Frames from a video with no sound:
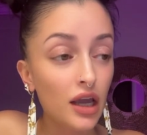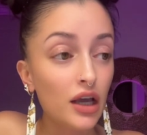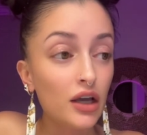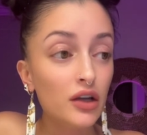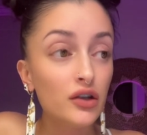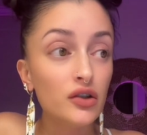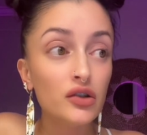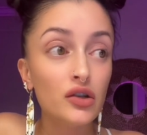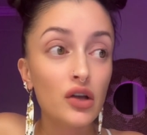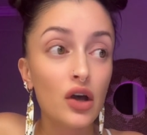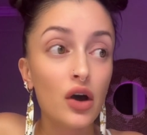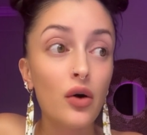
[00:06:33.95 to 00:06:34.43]

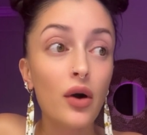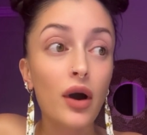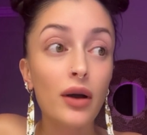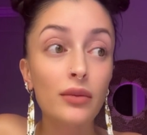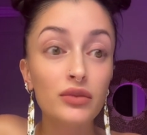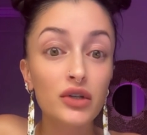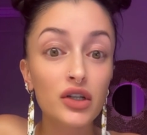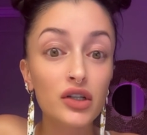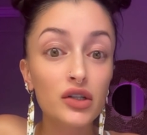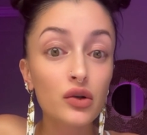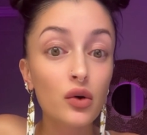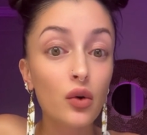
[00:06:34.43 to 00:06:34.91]
So I'm
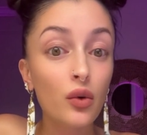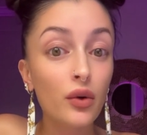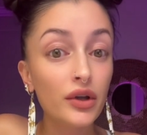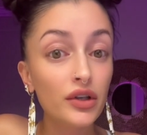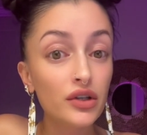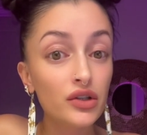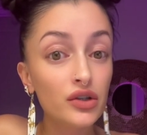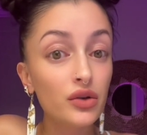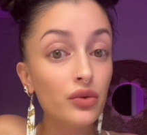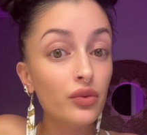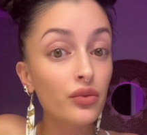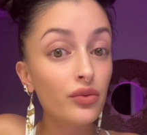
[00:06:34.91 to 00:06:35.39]
just going
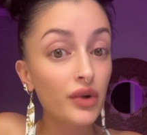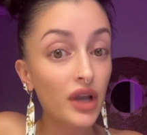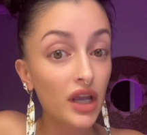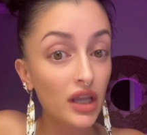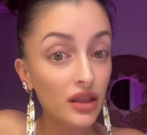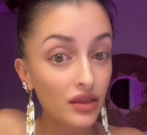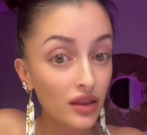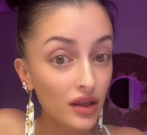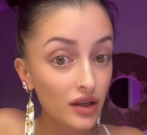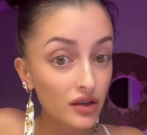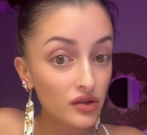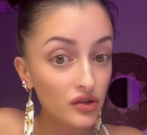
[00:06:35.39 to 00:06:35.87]
to read
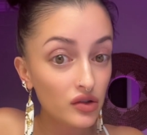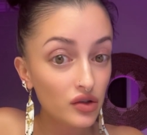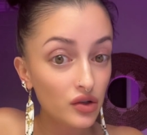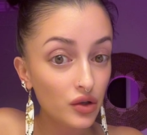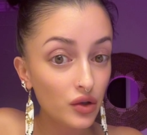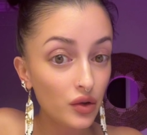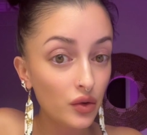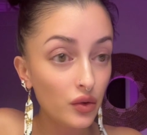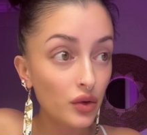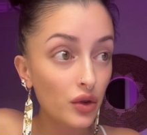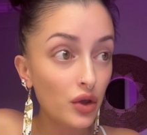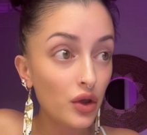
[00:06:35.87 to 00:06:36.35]
this to
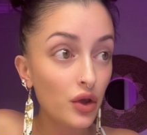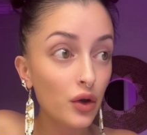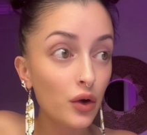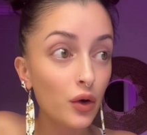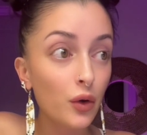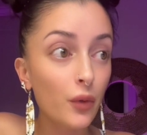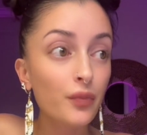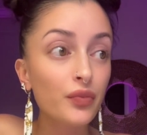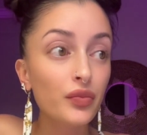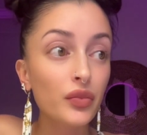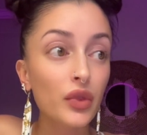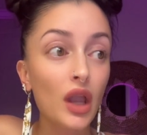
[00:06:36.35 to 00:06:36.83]

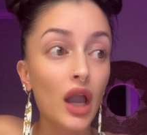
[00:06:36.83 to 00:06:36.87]
you.